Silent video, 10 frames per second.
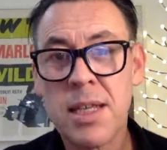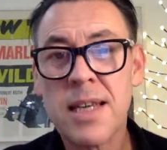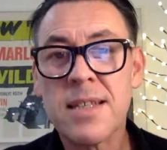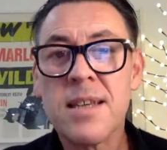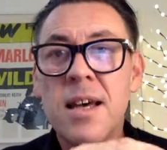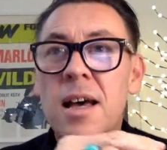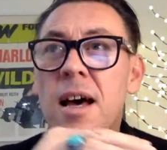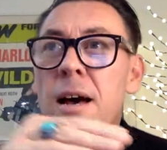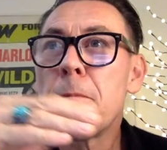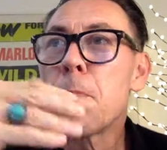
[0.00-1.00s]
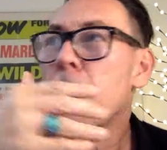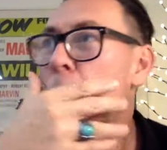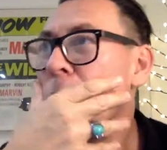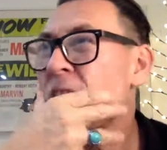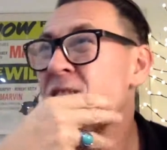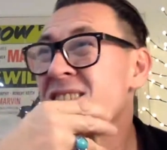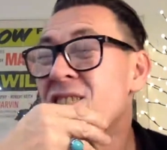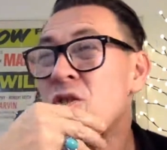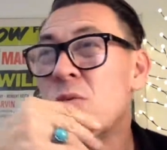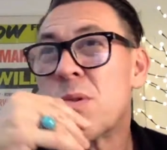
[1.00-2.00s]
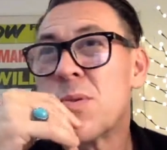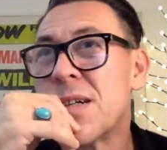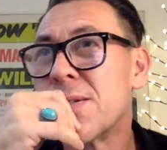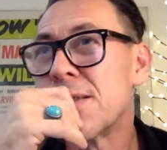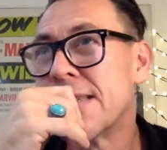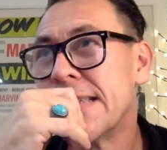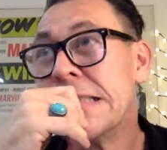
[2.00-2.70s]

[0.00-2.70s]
it is. When I was in the corporate world,